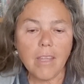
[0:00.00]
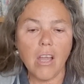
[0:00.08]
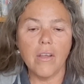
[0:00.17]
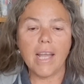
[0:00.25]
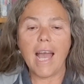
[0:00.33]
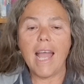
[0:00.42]

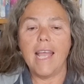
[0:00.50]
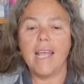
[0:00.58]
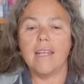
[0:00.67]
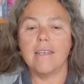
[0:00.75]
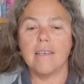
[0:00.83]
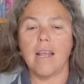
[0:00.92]

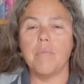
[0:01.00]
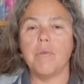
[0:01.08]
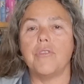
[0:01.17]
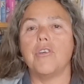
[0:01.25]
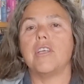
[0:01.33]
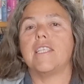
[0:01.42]
Okay, number
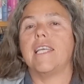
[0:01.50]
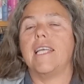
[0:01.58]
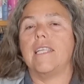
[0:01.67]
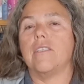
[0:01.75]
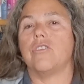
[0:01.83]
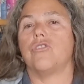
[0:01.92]

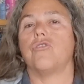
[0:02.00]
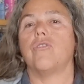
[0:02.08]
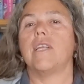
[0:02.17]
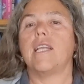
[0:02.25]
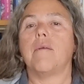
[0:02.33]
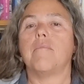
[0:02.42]
13.
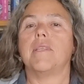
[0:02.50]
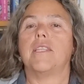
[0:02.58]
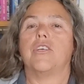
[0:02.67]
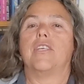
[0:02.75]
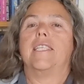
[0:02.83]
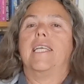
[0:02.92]
Story number
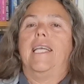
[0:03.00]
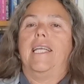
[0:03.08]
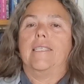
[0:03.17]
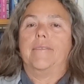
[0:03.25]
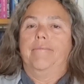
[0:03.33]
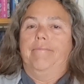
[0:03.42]
13